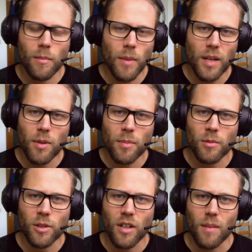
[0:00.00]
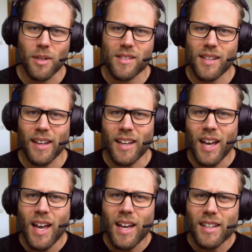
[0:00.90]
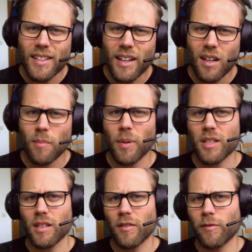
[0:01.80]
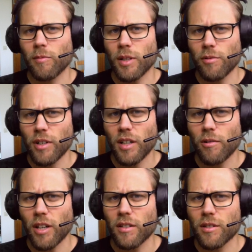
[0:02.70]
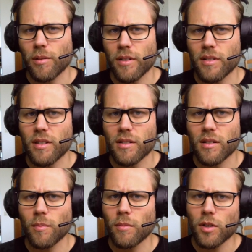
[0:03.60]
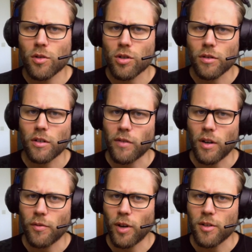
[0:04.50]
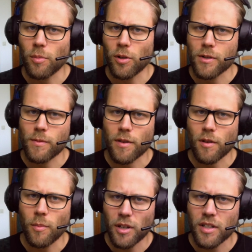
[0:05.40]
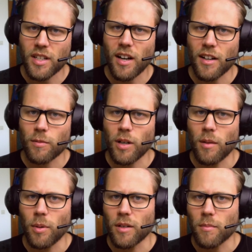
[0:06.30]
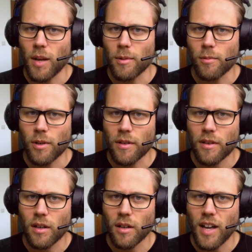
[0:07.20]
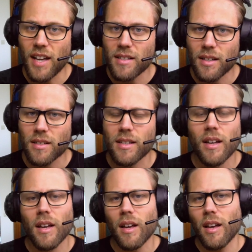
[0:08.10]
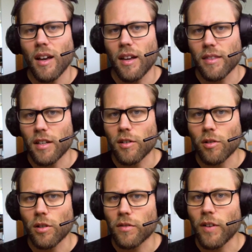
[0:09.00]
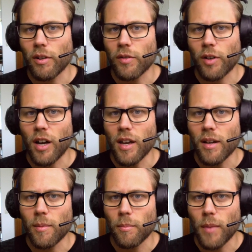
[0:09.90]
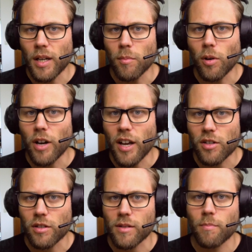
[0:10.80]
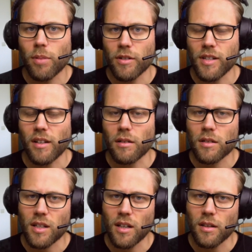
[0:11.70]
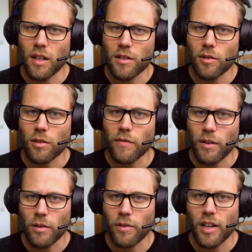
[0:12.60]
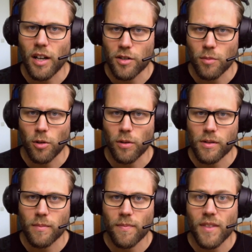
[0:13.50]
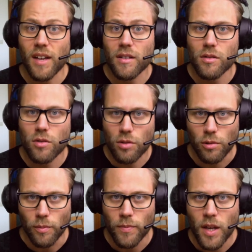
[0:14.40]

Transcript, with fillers: many people would come and say, yeah, but if we really run into the system, you should not verify your blocks with commodity hardware, but maybe with ASICs. And then you could verify many more hashes per second, and then you could verify larger blocks. That is true.